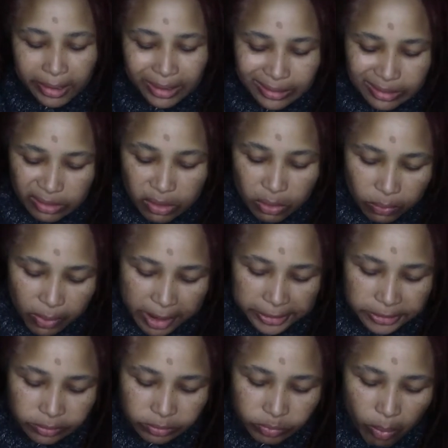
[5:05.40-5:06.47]
It's all
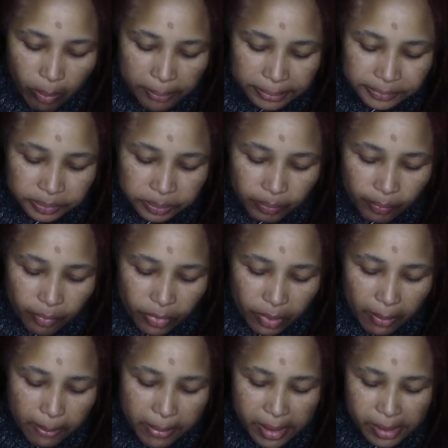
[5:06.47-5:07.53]
right.
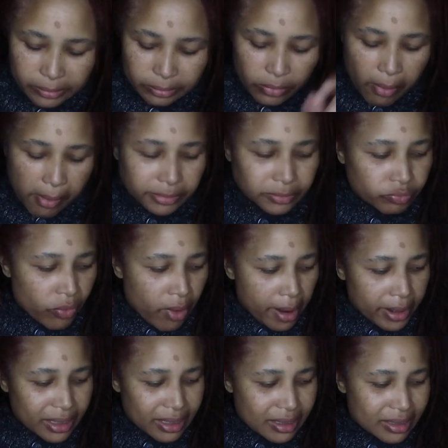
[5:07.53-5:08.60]

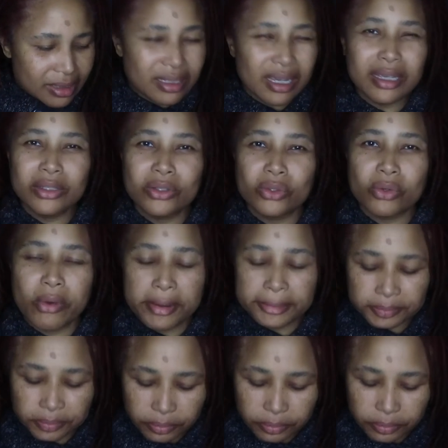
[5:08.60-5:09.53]
It has a taste to it.